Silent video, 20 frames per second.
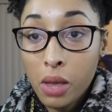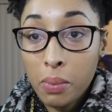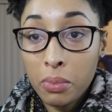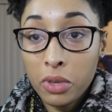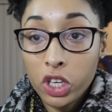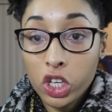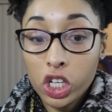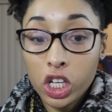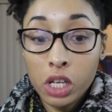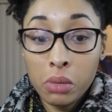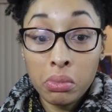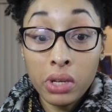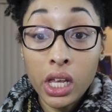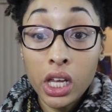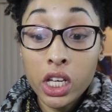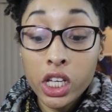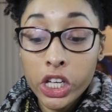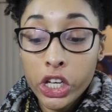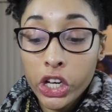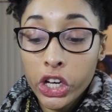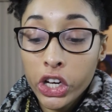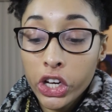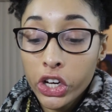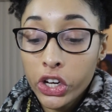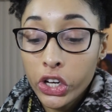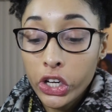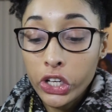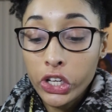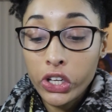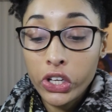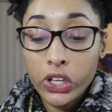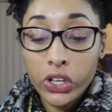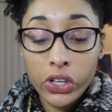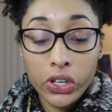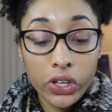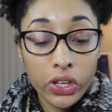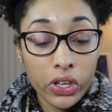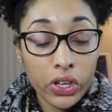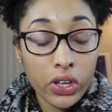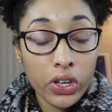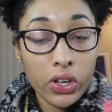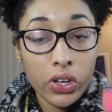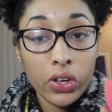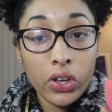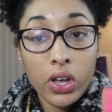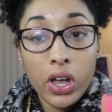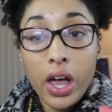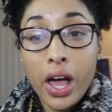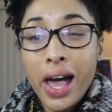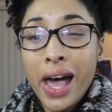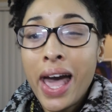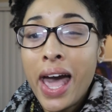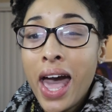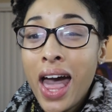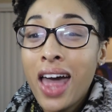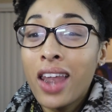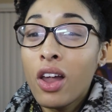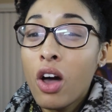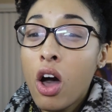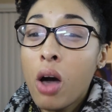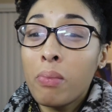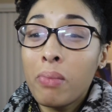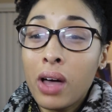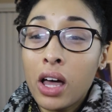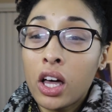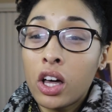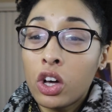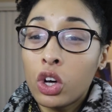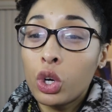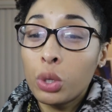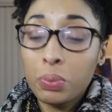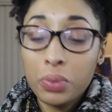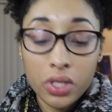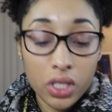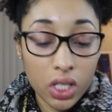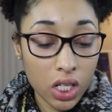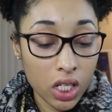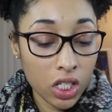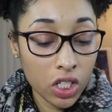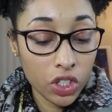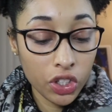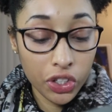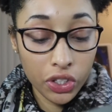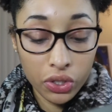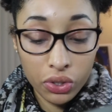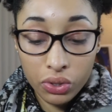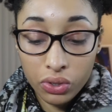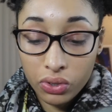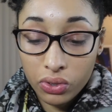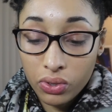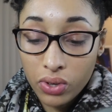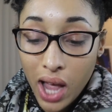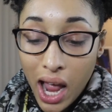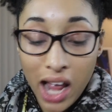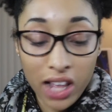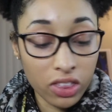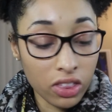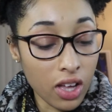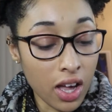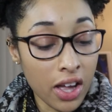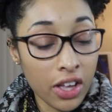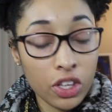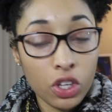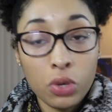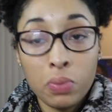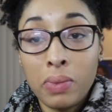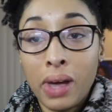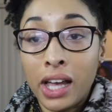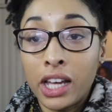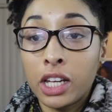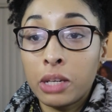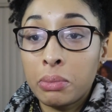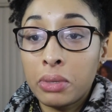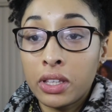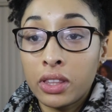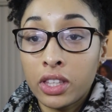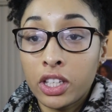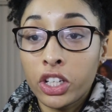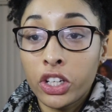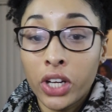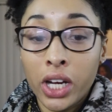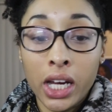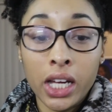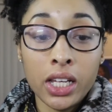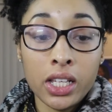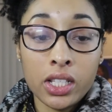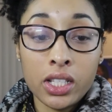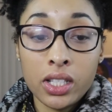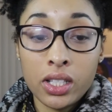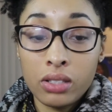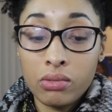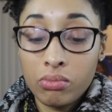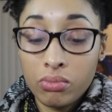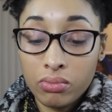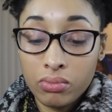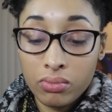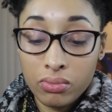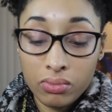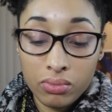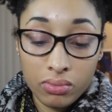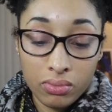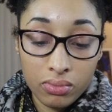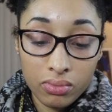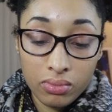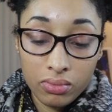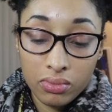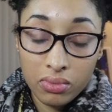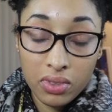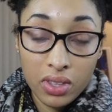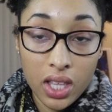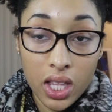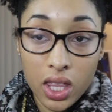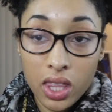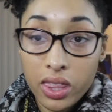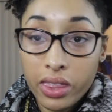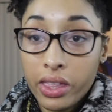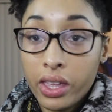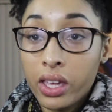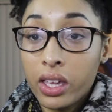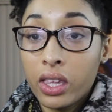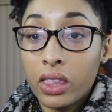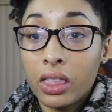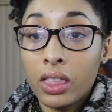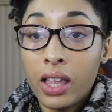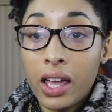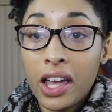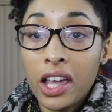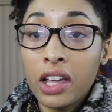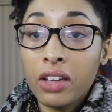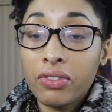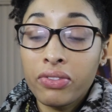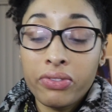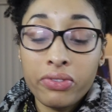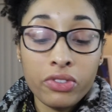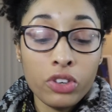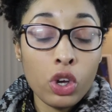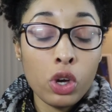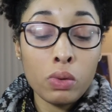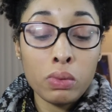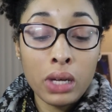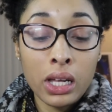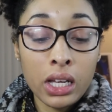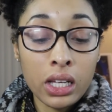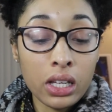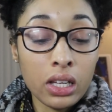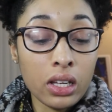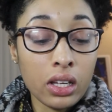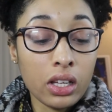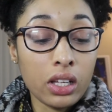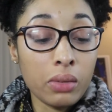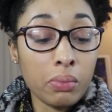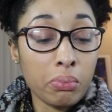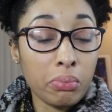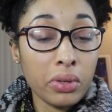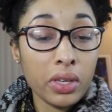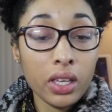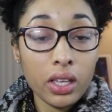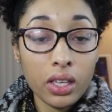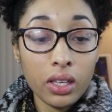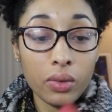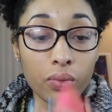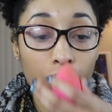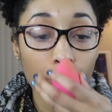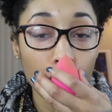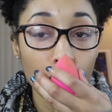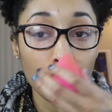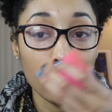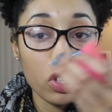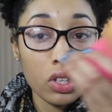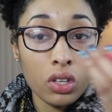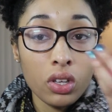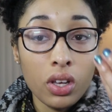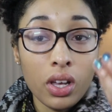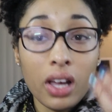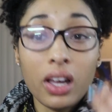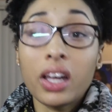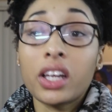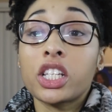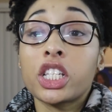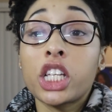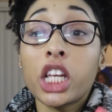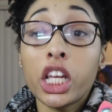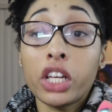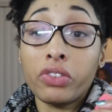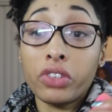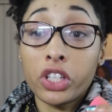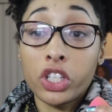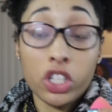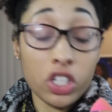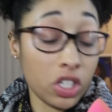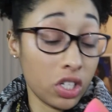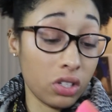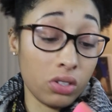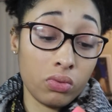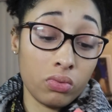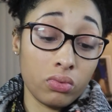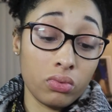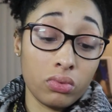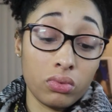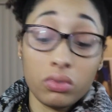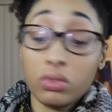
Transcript: Beauty blender. I had all my hopes in you. I thought you might have been the greatest thing in life. Nobody could compete. I cherished you.